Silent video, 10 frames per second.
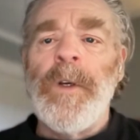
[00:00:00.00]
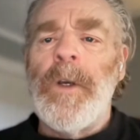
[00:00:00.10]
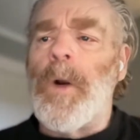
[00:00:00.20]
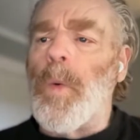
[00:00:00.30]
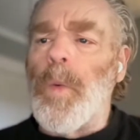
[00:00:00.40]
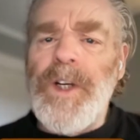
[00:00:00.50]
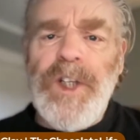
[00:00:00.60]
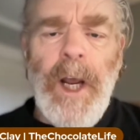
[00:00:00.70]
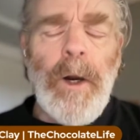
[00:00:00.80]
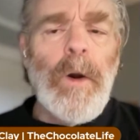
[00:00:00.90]

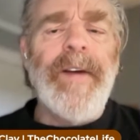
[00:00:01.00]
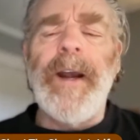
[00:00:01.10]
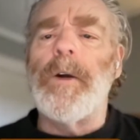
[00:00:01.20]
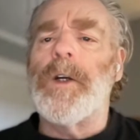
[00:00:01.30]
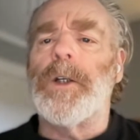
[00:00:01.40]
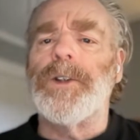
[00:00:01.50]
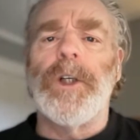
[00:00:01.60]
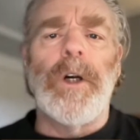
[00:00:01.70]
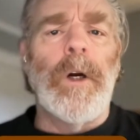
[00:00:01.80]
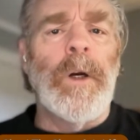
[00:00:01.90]
regenerative
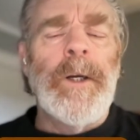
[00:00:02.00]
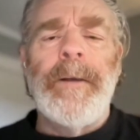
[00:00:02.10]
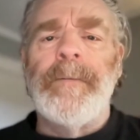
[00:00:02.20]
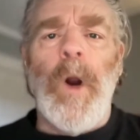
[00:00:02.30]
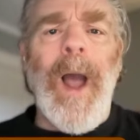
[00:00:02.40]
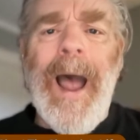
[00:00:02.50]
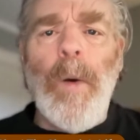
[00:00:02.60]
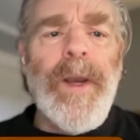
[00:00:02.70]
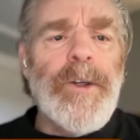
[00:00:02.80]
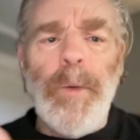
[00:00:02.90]
agriculture,
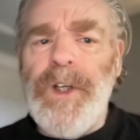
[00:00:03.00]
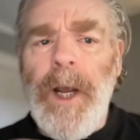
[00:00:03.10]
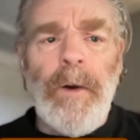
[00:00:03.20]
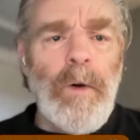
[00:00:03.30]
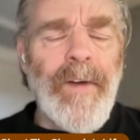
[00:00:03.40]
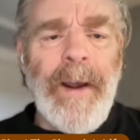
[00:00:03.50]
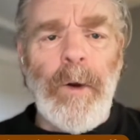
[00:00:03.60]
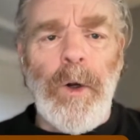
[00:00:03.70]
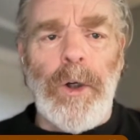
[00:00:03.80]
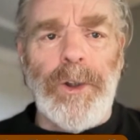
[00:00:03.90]
how is regenerative
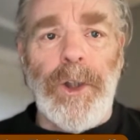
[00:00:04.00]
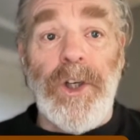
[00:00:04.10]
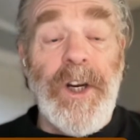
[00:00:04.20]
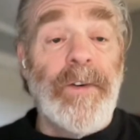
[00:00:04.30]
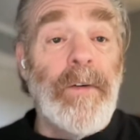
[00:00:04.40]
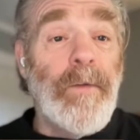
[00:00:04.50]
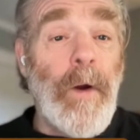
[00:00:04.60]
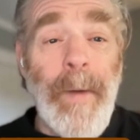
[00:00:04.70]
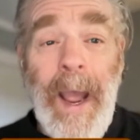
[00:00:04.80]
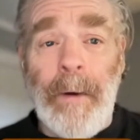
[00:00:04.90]
agriculture different
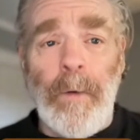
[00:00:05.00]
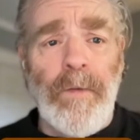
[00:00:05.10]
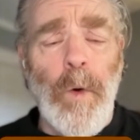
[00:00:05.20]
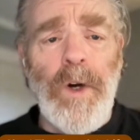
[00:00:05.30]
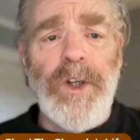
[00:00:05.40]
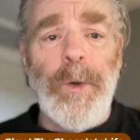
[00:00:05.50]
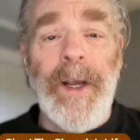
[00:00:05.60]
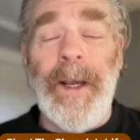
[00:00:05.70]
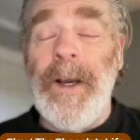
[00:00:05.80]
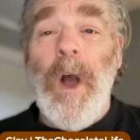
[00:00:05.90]
from
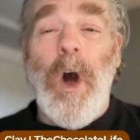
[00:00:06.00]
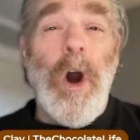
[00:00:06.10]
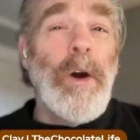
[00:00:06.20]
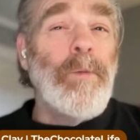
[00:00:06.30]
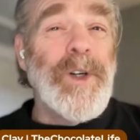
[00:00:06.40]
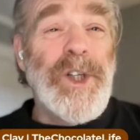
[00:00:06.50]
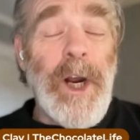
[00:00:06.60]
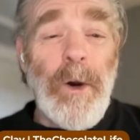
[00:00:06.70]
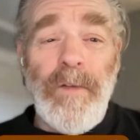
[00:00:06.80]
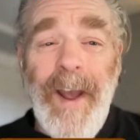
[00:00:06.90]
agroforestry? Are
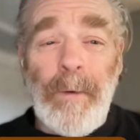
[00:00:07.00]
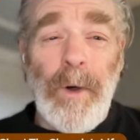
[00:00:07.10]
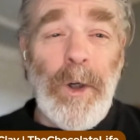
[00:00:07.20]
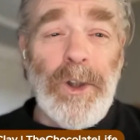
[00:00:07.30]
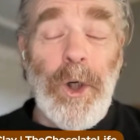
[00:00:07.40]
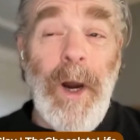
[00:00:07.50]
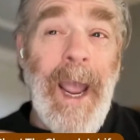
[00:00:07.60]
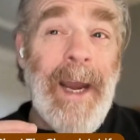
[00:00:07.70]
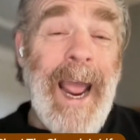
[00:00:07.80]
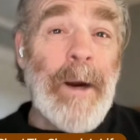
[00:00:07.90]
regenerative agriculture
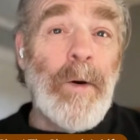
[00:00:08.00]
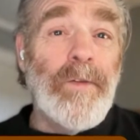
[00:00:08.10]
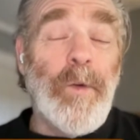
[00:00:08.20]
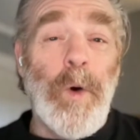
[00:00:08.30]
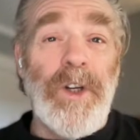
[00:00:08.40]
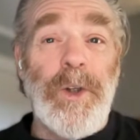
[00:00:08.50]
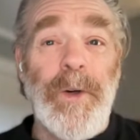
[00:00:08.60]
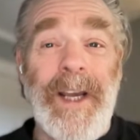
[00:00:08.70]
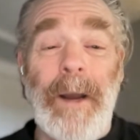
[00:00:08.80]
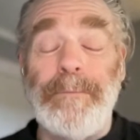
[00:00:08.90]
and
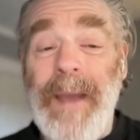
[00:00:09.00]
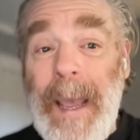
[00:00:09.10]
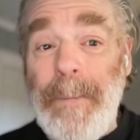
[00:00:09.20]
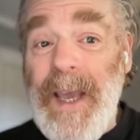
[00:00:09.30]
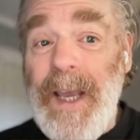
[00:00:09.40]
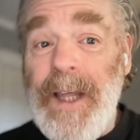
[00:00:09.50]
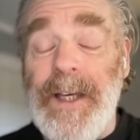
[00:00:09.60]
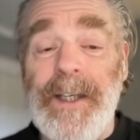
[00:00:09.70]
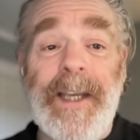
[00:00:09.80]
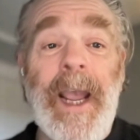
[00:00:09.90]
agroforestry maybe
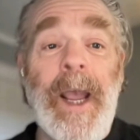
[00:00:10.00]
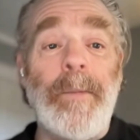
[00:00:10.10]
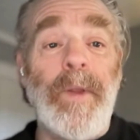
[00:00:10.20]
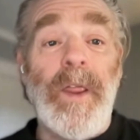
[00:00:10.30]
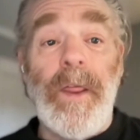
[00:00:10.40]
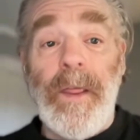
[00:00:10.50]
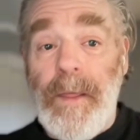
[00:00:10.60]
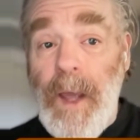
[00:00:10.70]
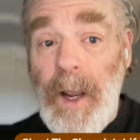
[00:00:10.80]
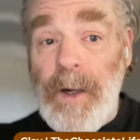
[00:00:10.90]
the same
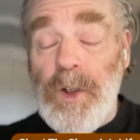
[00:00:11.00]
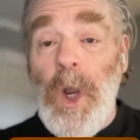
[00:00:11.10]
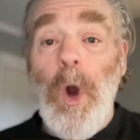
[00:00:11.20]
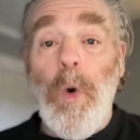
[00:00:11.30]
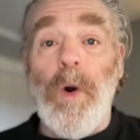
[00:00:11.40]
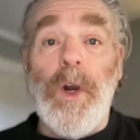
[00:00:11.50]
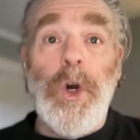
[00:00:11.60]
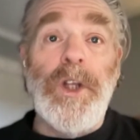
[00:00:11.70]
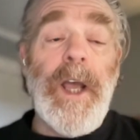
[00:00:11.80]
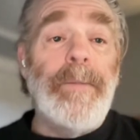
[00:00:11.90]
things, or
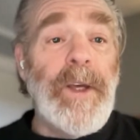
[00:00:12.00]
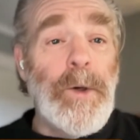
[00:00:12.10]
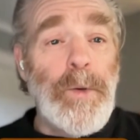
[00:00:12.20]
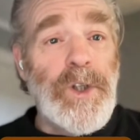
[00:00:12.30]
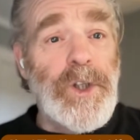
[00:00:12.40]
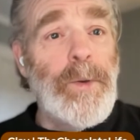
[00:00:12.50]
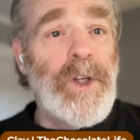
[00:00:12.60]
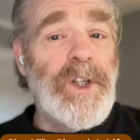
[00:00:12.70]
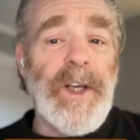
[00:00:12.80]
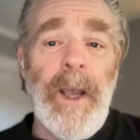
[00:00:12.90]
could they be used to
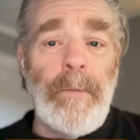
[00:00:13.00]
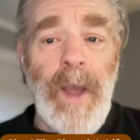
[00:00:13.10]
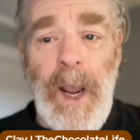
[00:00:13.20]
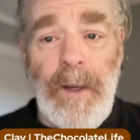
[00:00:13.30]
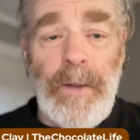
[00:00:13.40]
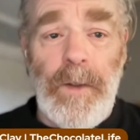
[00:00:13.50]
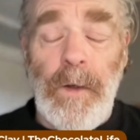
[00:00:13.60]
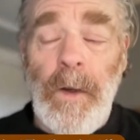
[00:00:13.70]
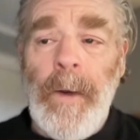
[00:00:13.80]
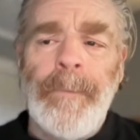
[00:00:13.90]
the same ends?
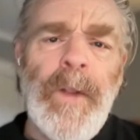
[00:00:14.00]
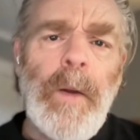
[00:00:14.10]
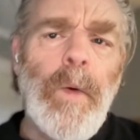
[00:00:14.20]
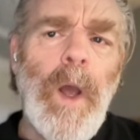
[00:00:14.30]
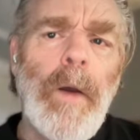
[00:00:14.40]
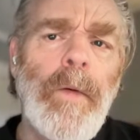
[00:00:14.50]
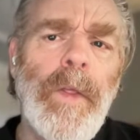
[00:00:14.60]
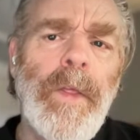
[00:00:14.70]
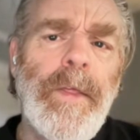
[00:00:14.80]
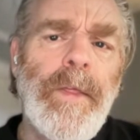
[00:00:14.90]
And
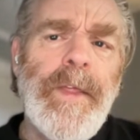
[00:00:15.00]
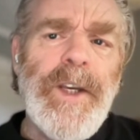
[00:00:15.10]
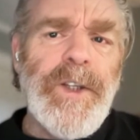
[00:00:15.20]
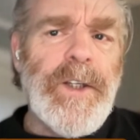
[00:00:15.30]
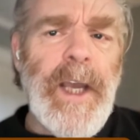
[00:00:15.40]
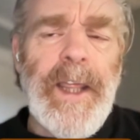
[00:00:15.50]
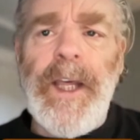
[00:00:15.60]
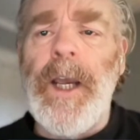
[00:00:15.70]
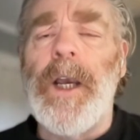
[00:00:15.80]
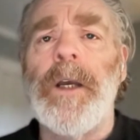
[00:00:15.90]
this is, I
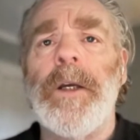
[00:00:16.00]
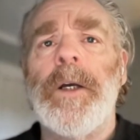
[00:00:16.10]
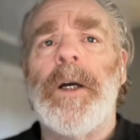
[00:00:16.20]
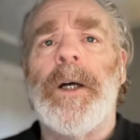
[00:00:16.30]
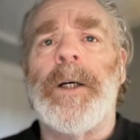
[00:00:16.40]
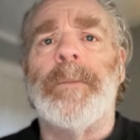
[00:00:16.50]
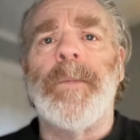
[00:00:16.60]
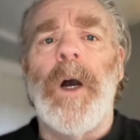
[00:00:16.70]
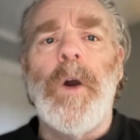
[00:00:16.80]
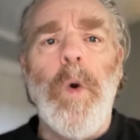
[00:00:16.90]
think,
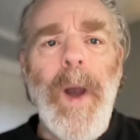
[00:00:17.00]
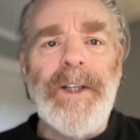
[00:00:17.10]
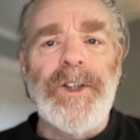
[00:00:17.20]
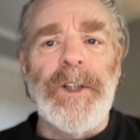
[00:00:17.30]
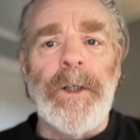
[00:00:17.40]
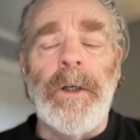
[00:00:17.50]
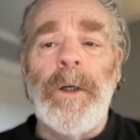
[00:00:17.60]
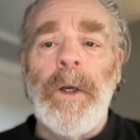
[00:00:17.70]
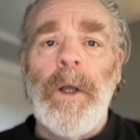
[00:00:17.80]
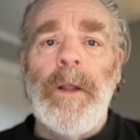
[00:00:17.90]
a question
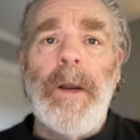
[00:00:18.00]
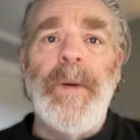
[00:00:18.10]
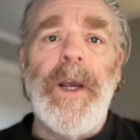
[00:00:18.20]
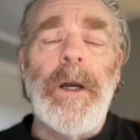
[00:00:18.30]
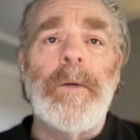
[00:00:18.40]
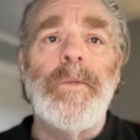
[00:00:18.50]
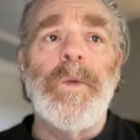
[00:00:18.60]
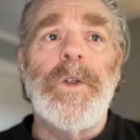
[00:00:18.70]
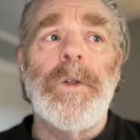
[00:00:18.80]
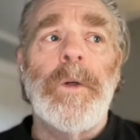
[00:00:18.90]
that
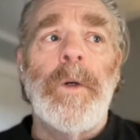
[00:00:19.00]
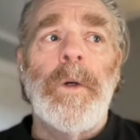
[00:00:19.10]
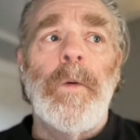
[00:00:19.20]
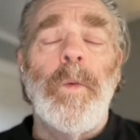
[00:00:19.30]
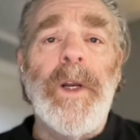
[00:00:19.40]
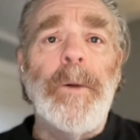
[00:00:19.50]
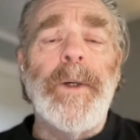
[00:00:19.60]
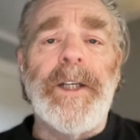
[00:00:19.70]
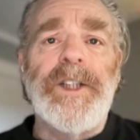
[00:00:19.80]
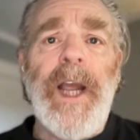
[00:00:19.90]
becomes really,
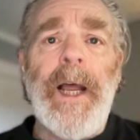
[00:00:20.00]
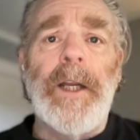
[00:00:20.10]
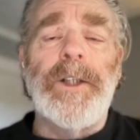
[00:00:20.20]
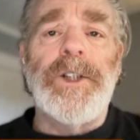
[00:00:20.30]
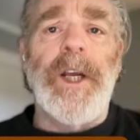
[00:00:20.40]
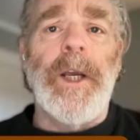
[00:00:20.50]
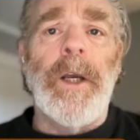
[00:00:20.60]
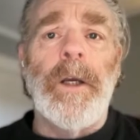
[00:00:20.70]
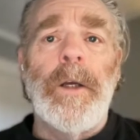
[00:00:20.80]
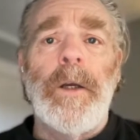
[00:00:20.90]
really
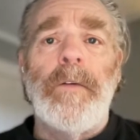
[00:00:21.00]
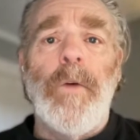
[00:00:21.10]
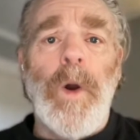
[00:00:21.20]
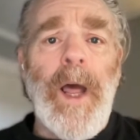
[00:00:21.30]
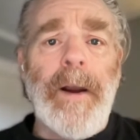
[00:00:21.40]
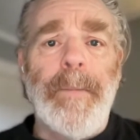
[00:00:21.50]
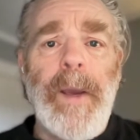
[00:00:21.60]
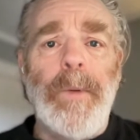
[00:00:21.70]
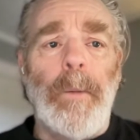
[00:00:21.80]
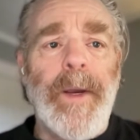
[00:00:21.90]
challenging for a lot of
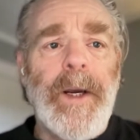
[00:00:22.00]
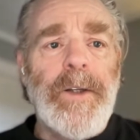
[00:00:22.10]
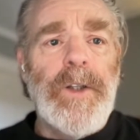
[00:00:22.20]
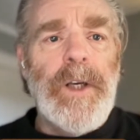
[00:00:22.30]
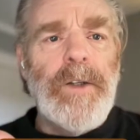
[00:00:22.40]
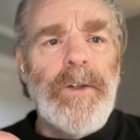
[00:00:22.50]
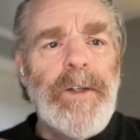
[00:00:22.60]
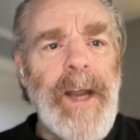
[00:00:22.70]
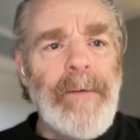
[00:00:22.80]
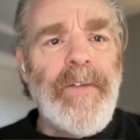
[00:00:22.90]
people, because these
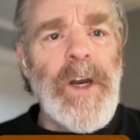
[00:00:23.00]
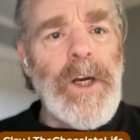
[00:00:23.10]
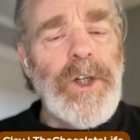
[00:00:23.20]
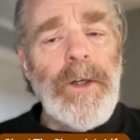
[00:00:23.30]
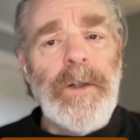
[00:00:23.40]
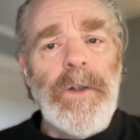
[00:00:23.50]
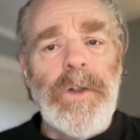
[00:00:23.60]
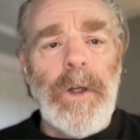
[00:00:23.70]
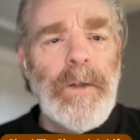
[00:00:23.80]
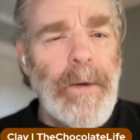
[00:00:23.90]
definitions,
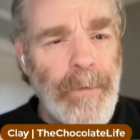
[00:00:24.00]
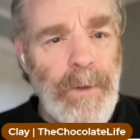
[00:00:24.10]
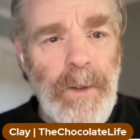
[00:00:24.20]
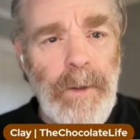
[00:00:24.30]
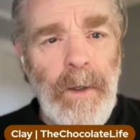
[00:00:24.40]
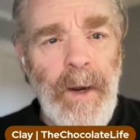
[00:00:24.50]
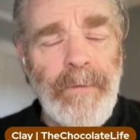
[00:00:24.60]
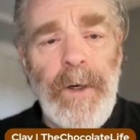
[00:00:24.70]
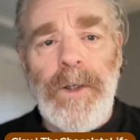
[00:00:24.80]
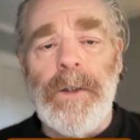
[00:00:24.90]
the differences in the
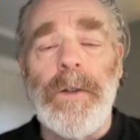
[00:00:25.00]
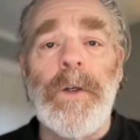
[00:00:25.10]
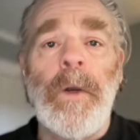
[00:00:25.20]
definitions,